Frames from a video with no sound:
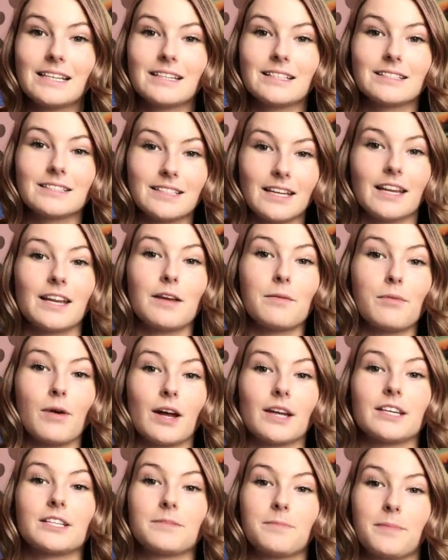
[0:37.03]
study
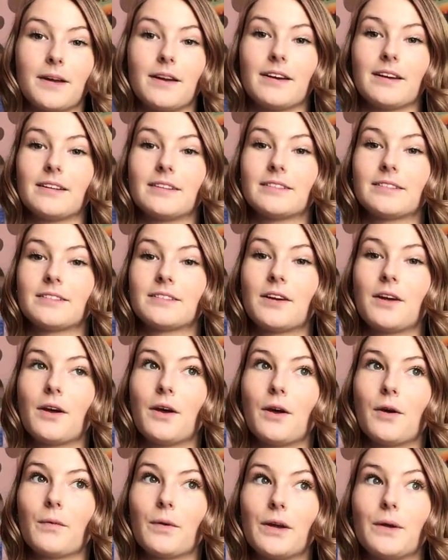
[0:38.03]
abroad experience
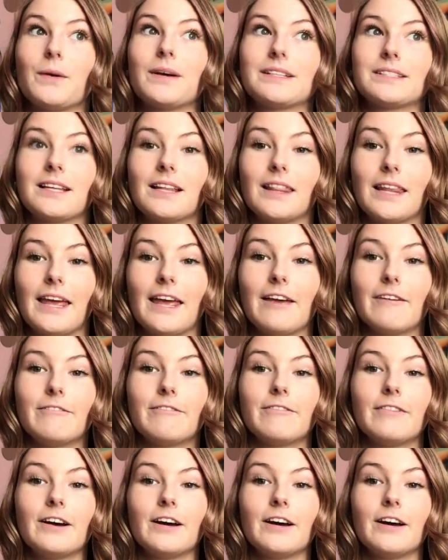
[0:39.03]
where you get to live